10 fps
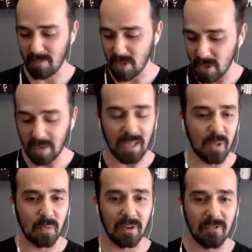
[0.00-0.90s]
been doing
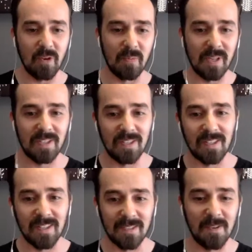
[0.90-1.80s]
this with a few
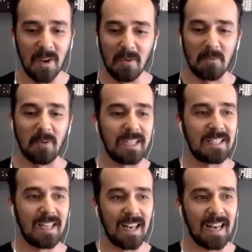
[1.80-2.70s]
businesses
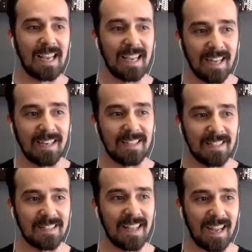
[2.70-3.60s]
recently, and
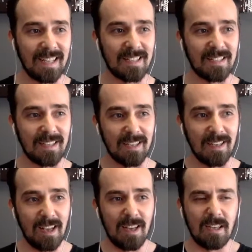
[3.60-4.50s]
it's a
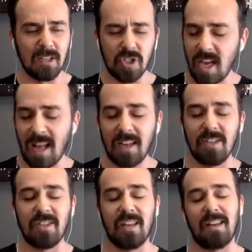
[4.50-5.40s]

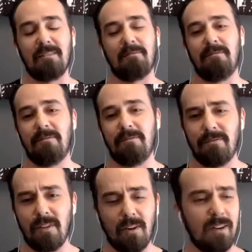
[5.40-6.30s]
challenging,
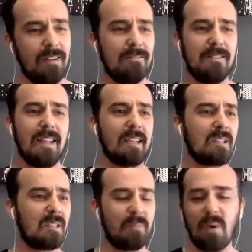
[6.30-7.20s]
fun,
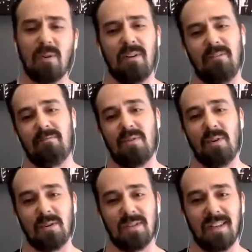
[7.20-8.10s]
explorative
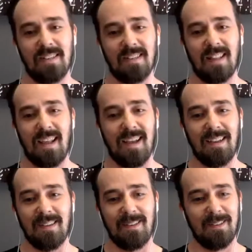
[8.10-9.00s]
process
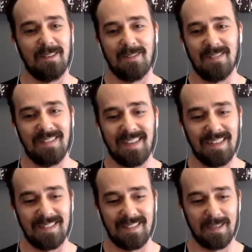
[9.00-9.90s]
that
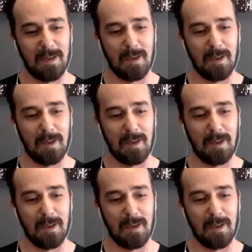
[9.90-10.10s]
it's